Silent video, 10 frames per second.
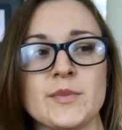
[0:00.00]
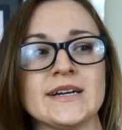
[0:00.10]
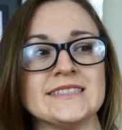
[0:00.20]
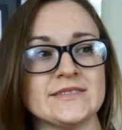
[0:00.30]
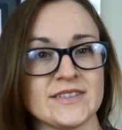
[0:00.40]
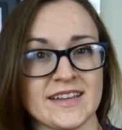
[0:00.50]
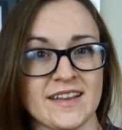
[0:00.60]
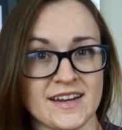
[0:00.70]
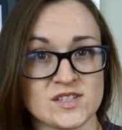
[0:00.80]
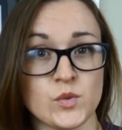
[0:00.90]
but within
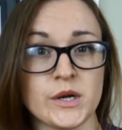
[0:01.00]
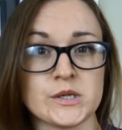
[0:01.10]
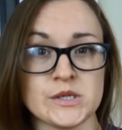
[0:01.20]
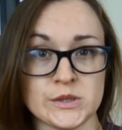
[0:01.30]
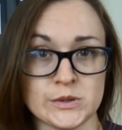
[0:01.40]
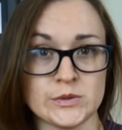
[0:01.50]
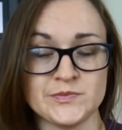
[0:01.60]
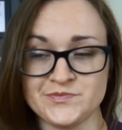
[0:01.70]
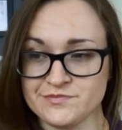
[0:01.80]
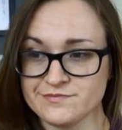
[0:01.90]
the next week or
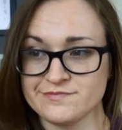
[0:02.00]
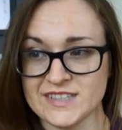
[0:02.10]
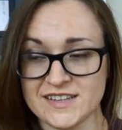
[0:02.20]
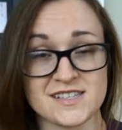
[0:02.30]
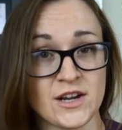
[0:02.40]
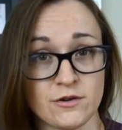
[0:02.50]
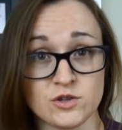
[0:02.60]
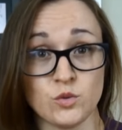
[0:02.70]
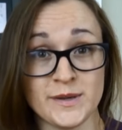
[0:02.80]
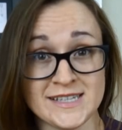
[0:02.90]
two, this
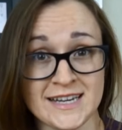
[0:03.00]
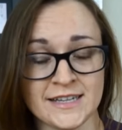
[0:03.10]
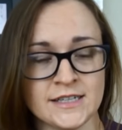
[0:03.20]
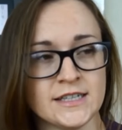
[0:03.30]
character will be dead.